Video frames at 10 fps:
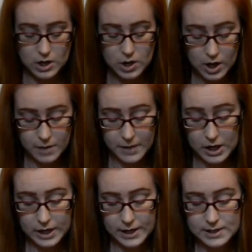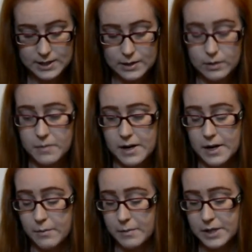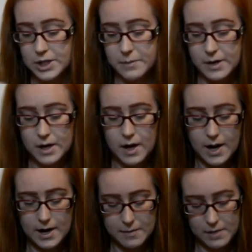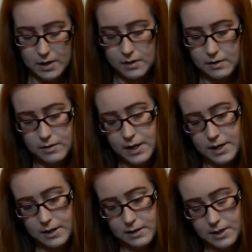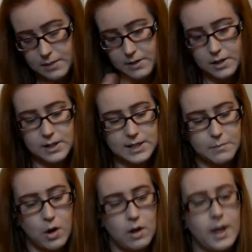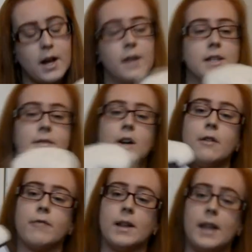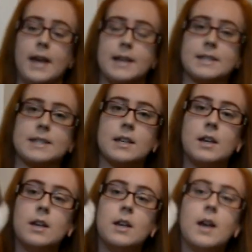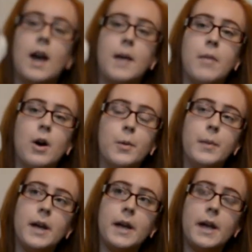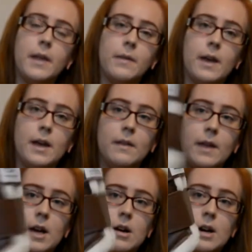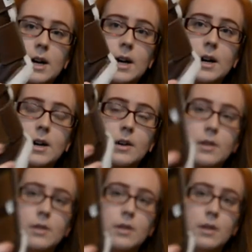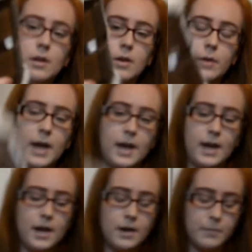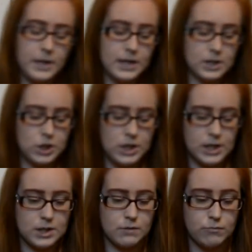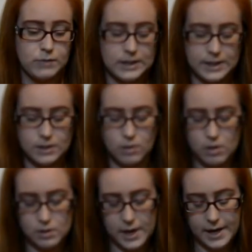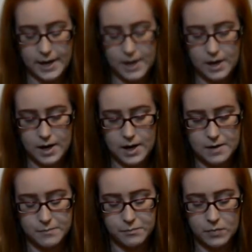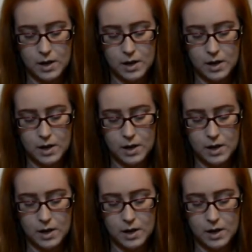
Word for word: not American. So American would be cheaper. Um, they, these ones are small. I got these for her front legs. I'm hoping that they are okay because she is really long-legged. Um,